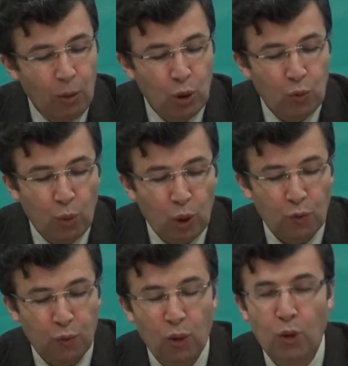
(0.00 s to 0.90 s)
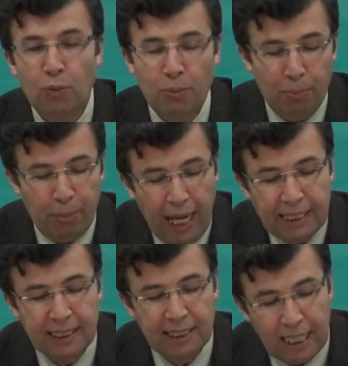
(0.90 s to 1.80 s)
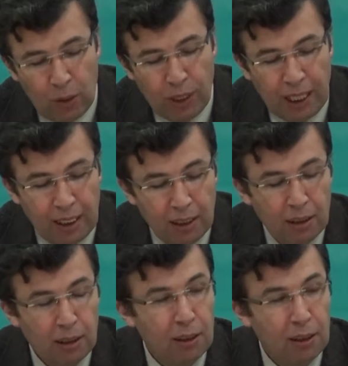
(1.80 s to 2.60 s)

outward form passes away,